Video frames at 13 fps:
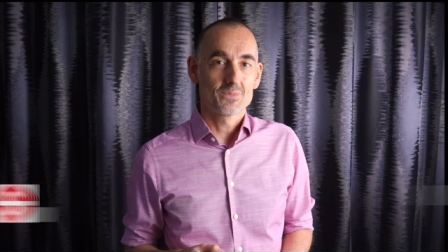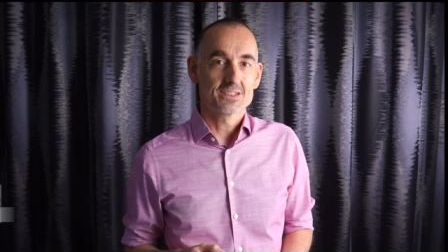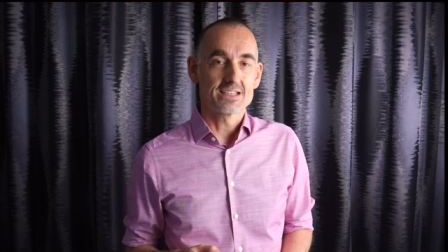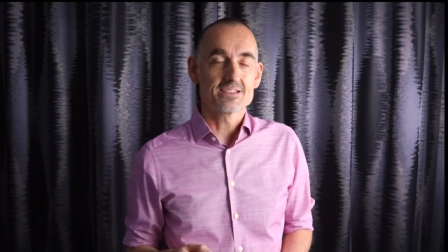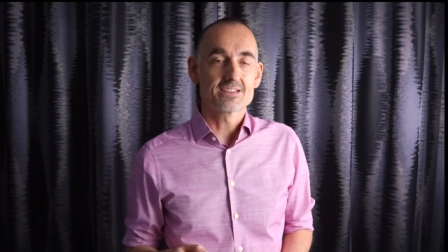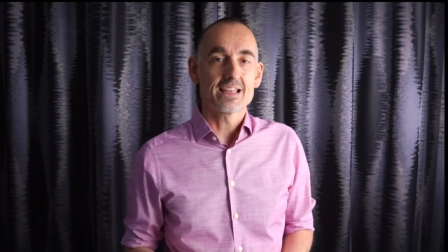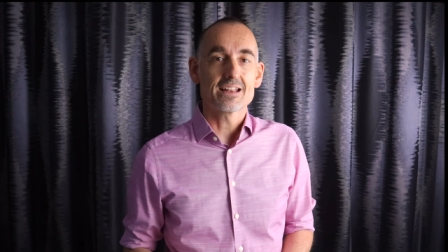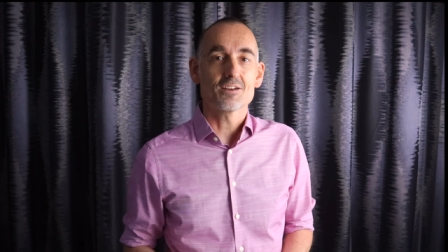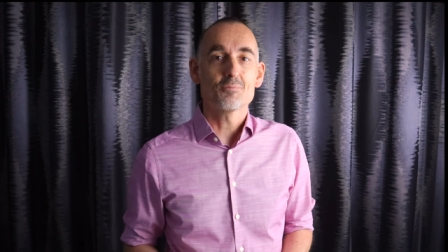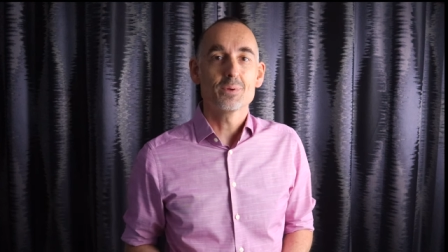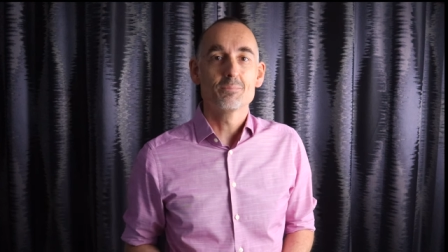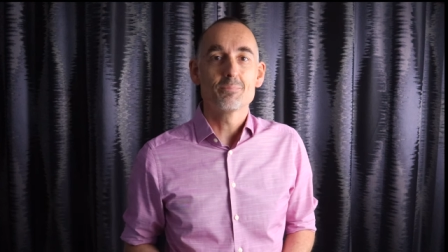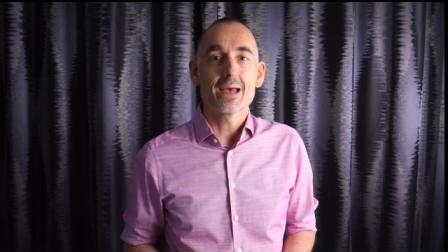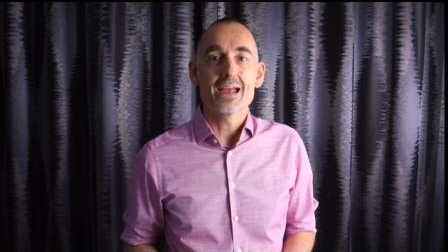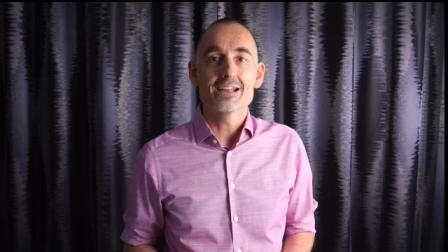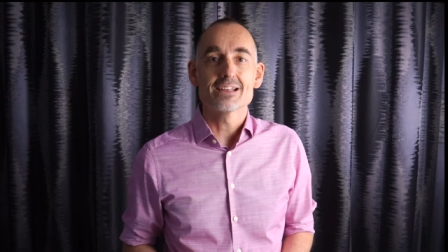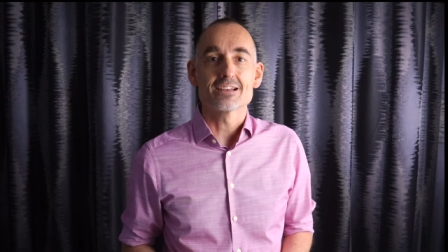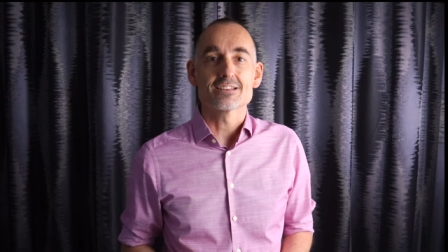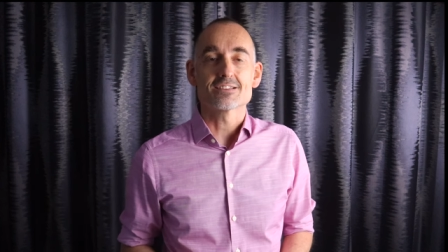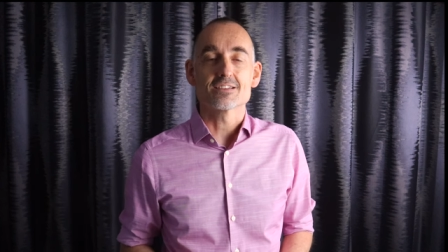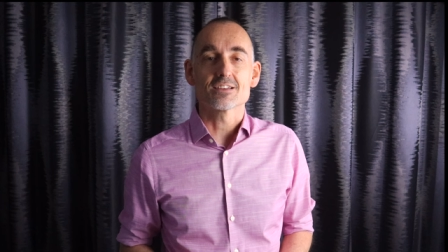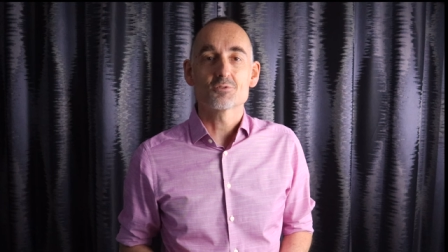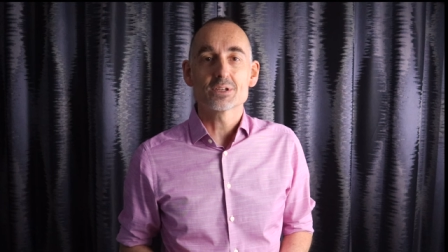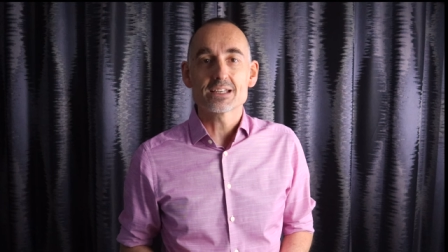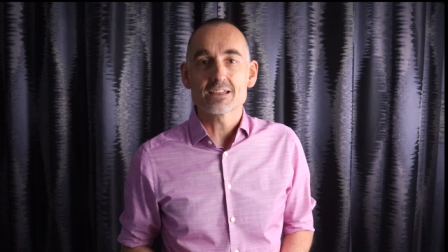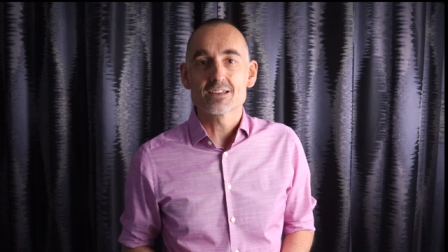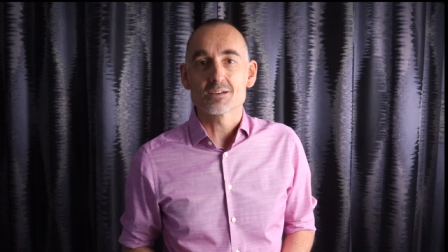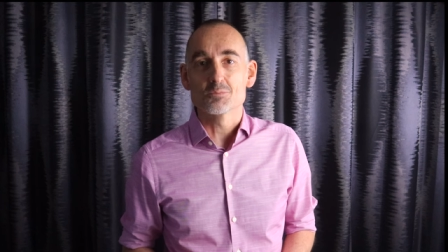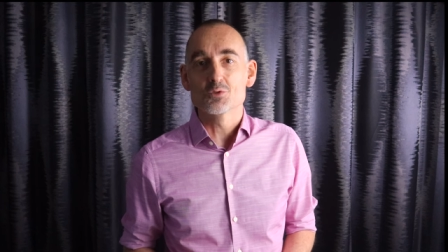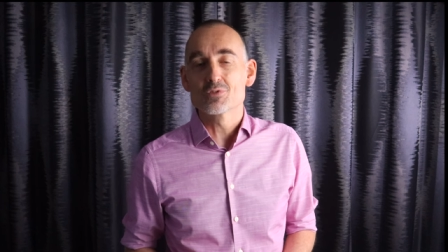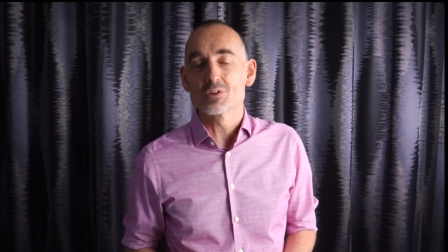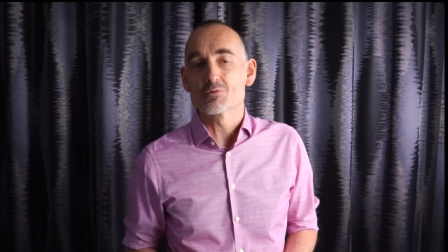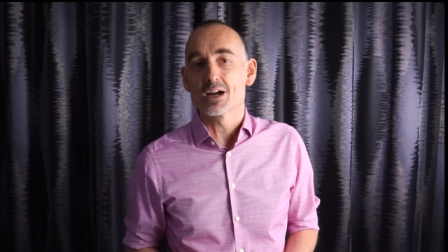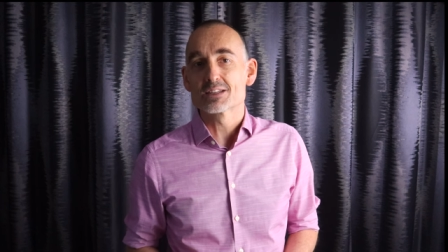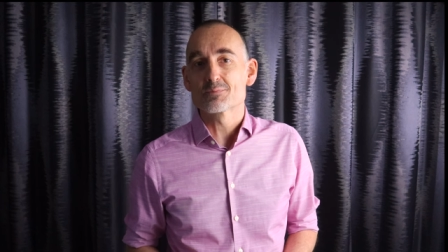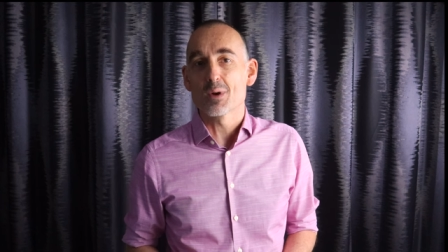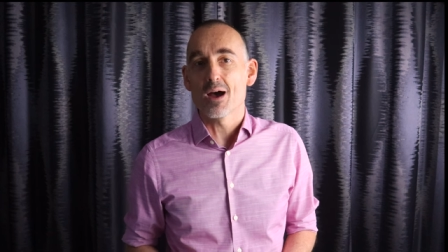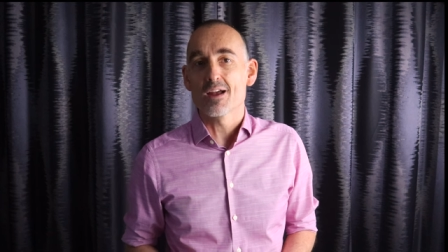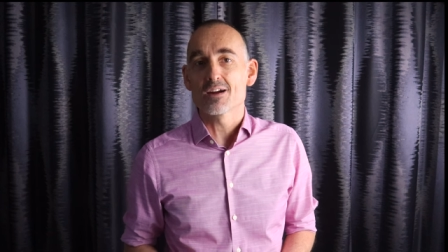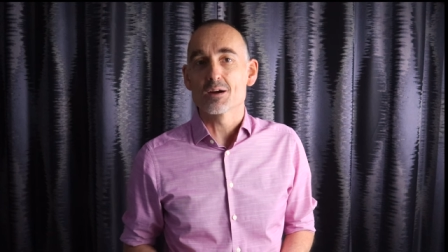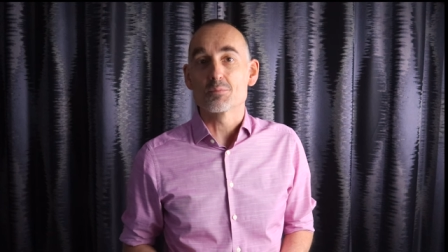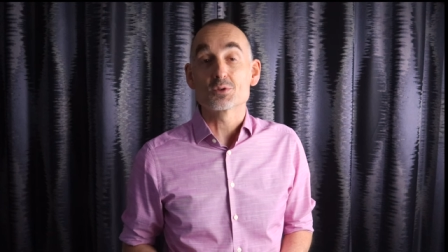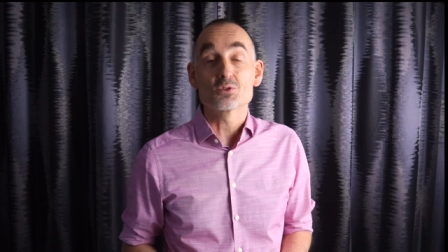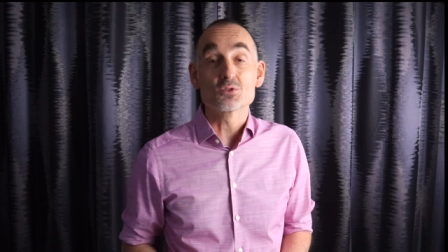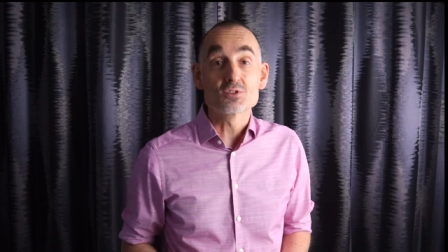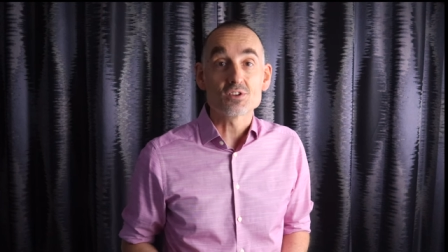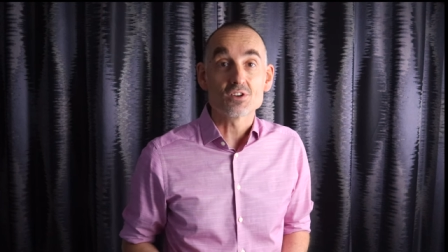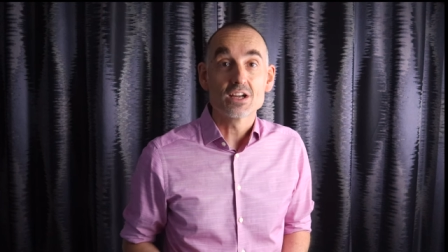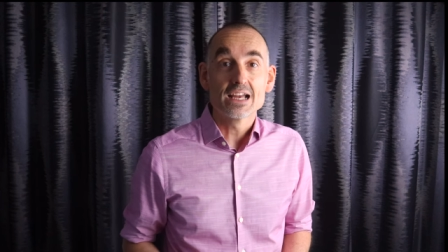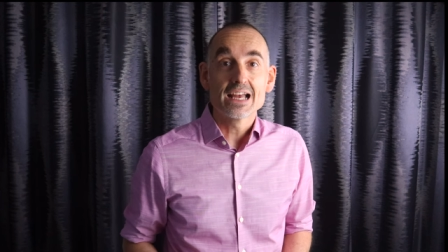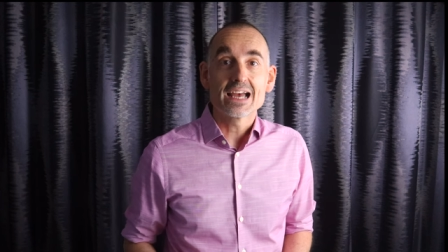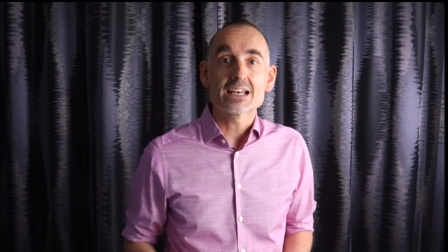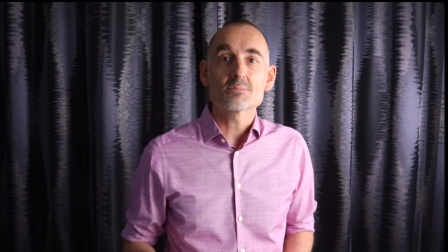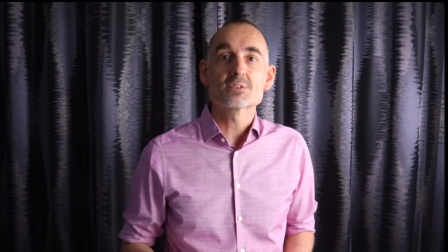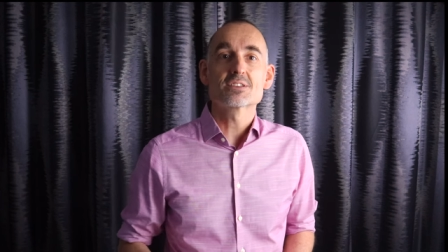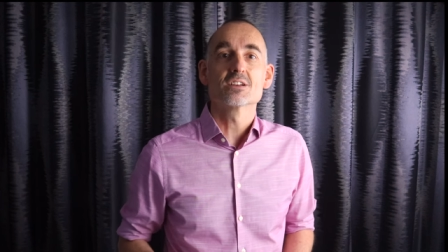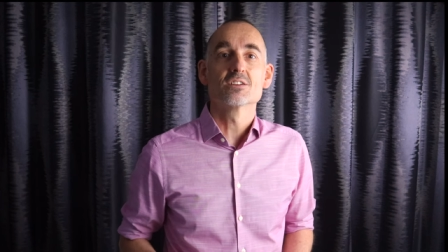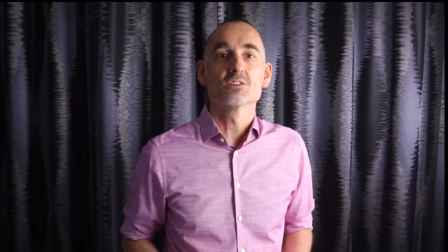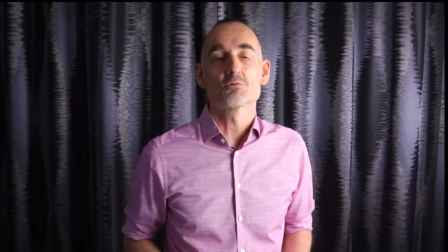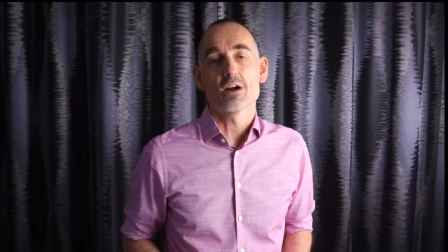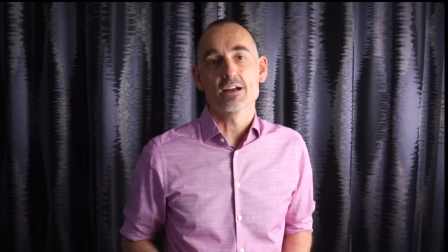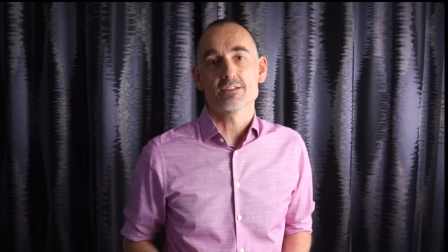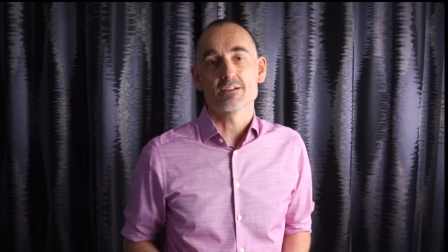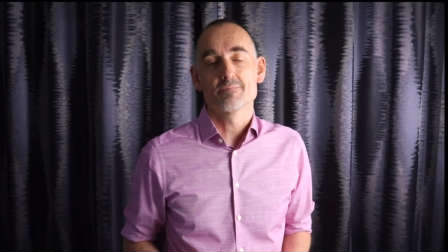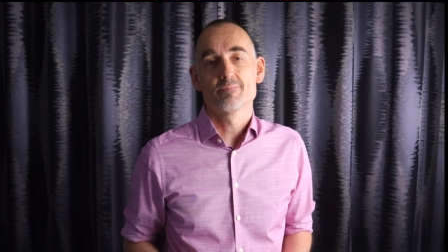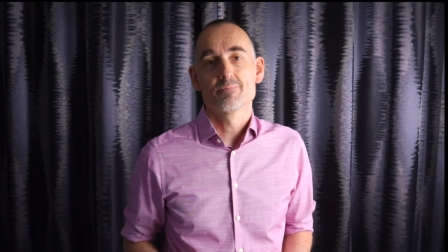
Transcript: Since then, I've been paid as a critic, a movie rights buyer, a producer, and I'm still a writer.